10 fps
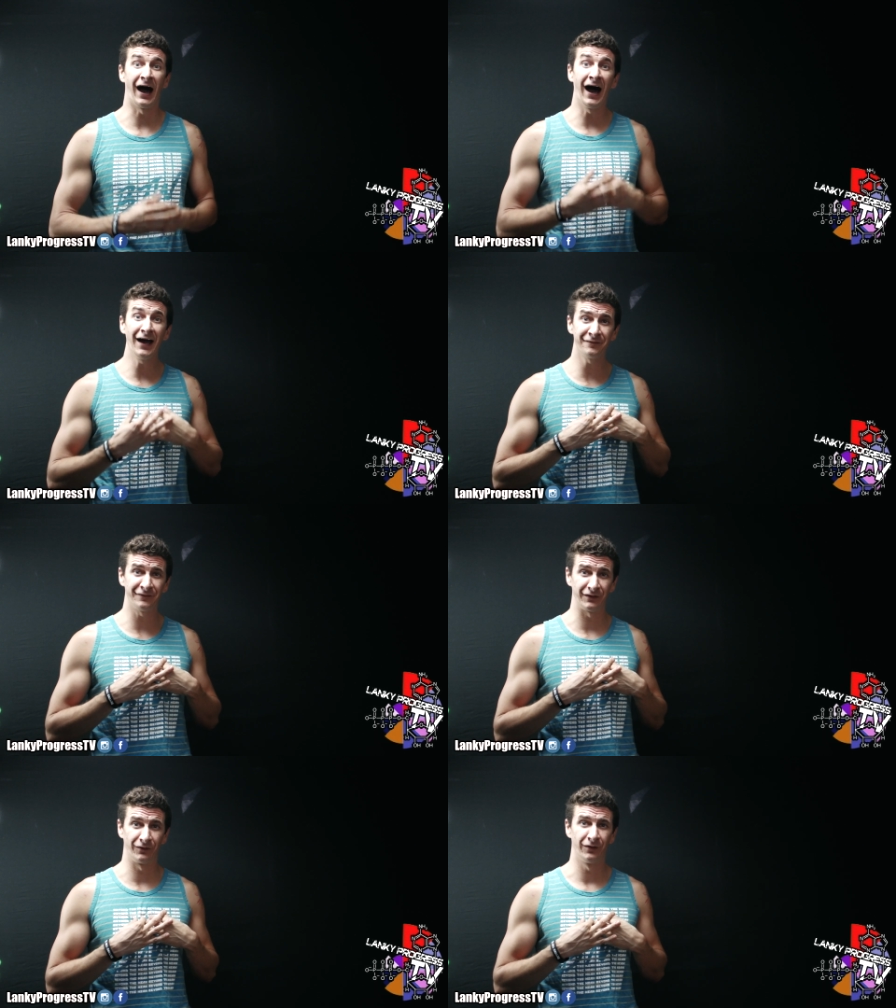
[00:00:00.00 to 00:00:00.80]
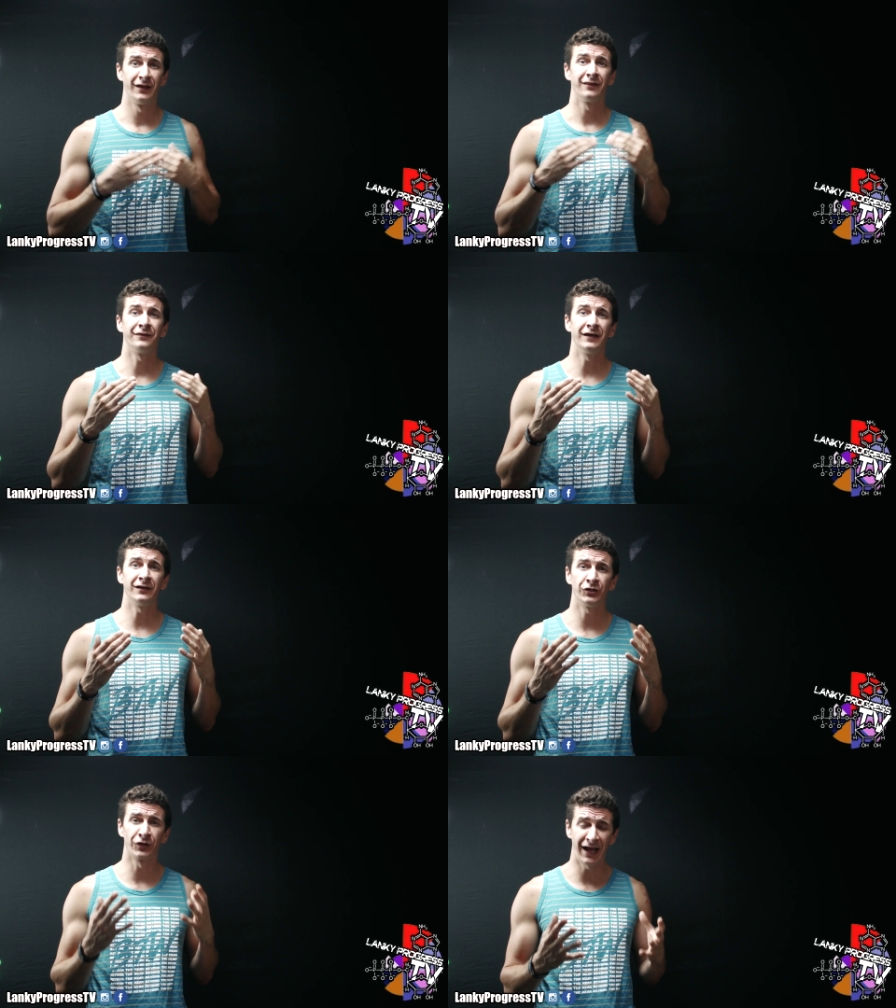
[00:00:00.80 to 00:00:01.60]
I feel
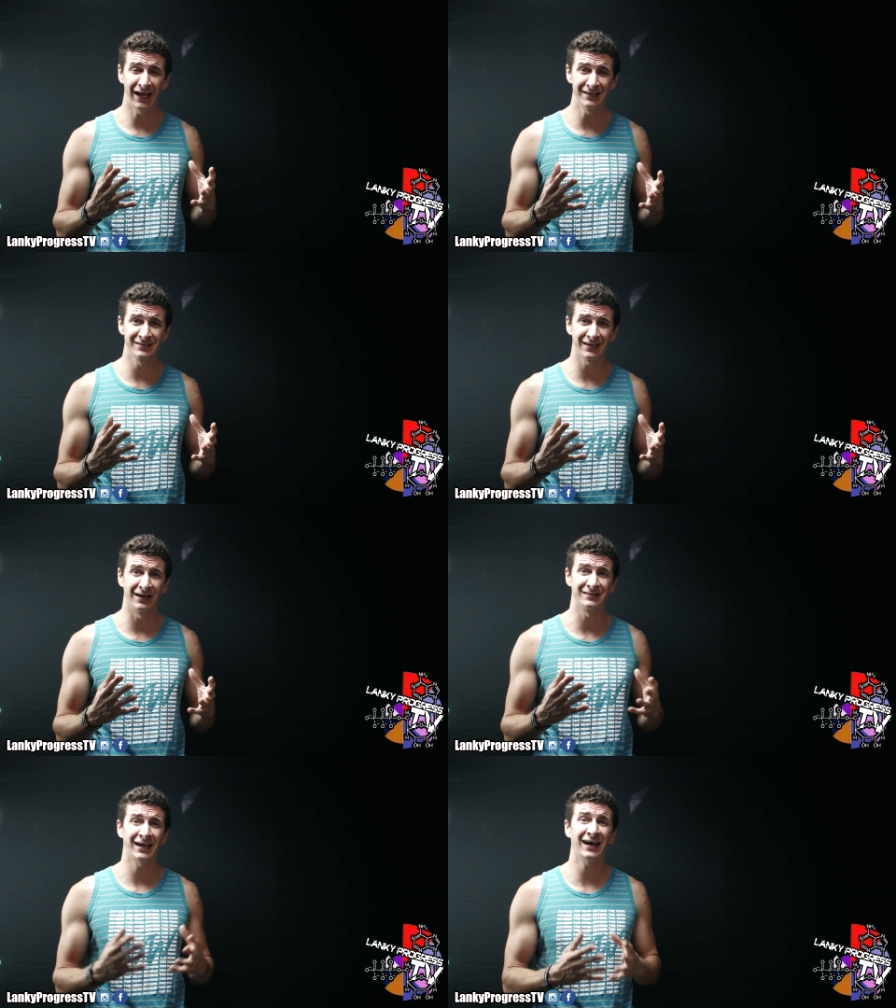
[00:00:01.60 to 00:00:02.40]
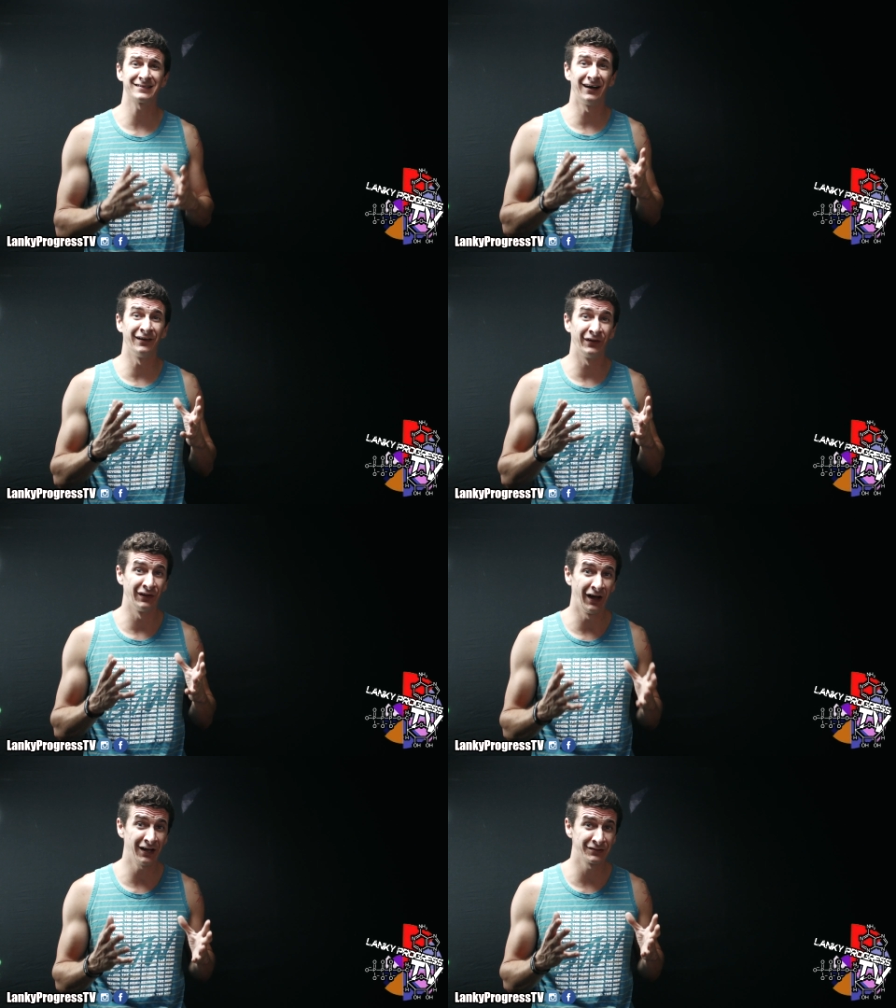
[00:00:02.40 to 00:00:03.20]
that your head size has a
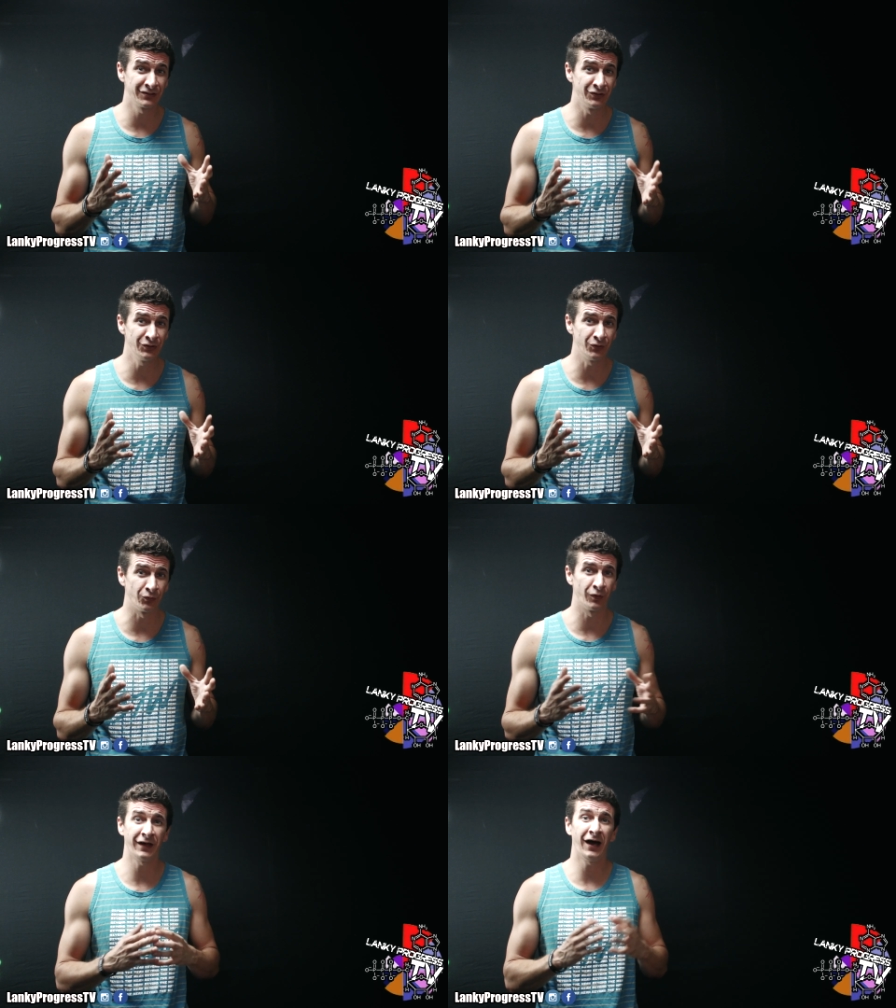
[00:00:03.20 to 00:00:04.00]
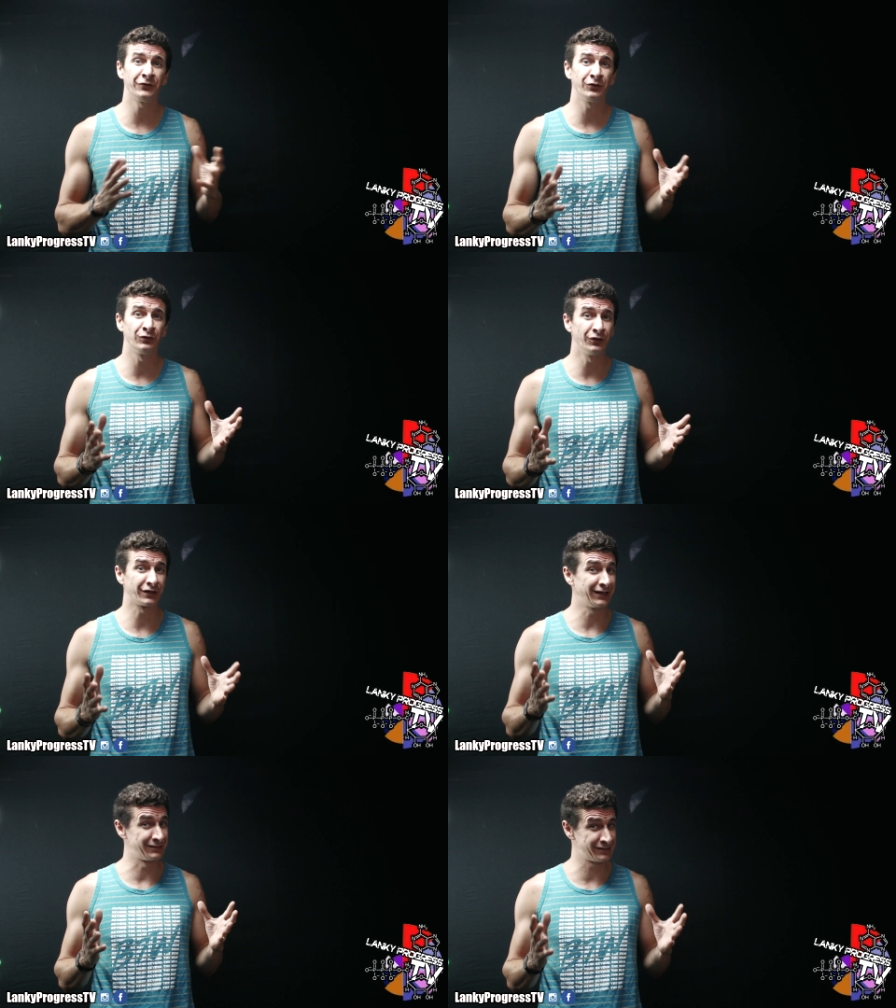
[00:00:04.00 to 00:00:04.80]
lot to do with how you
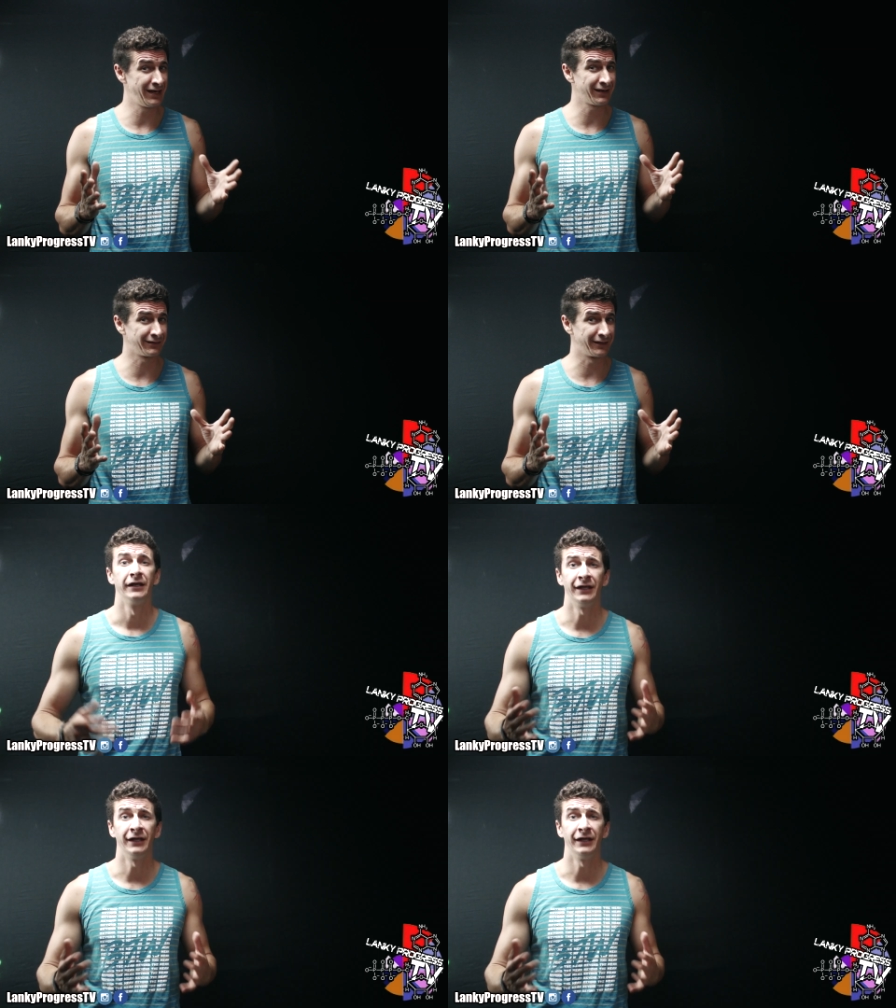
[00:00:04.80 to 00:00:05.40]
look aesthetically.